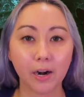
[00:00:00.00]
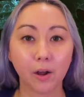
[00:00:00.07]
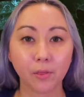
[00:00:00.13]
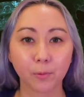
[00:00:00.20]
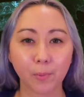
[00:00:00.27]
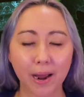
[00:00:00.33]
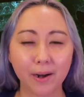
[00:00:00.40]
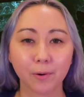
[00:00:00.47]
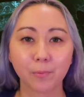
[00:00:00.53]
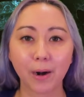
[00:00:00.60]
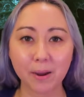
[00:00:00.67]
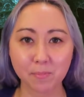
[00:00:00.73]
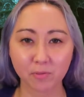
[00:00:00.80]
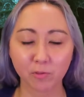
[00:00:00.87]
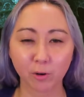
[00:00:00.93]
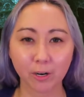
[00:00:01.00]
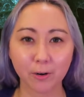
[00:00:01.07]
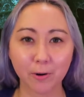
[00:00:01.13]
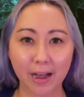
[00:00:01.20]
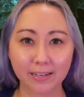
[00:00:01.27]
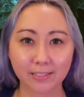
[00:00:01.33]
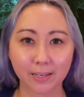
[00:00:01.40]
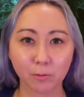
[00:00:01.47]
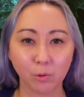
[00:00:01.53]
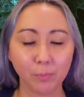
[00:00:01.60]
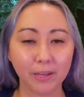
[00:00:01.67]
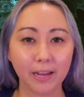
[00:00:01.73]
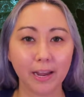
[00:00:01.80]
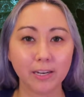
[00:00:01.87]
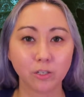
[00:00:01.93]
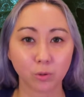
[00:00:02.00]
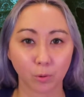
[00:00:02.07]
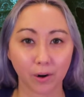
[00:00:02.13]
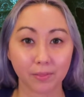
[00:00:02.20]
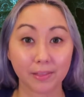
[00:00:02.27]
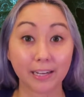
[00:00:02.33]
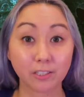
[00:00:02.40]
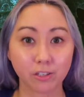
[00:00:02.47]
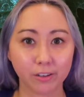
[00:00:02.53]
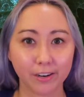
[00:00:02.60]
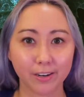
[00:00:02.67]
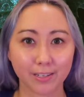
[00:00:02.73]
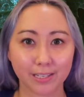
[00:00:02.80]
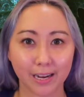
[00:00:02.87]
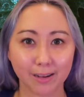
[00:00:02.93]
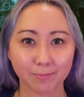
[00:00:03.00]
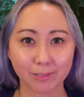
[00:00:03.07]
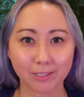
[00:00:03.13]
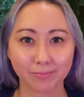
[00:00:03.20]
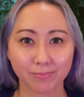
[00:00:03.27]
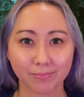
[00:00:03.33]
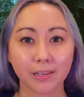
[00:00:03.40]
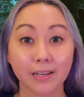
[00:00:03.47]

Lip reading: and on the right before you exit will be a door. That's Trader Sam's.